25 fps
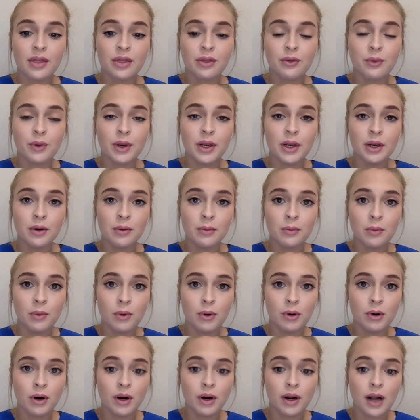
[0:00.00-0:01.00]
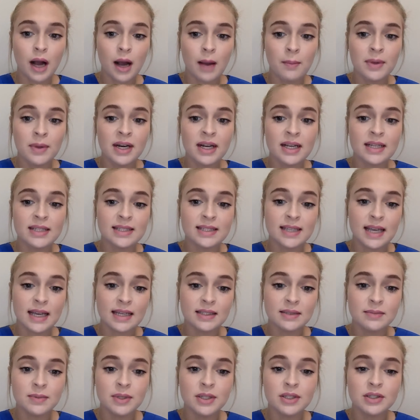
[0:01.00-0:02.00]
3 or more common
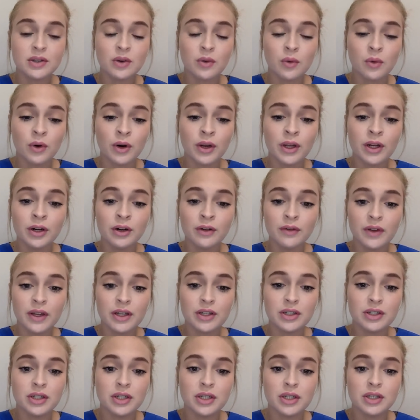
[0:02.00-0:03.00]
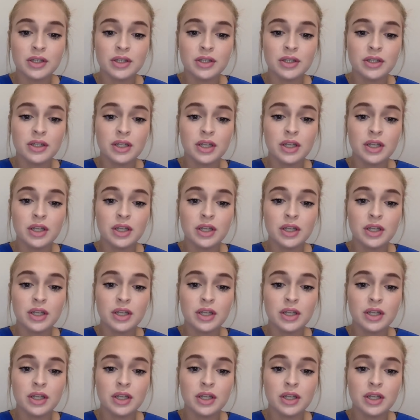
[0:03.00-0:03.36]
assessments or interventions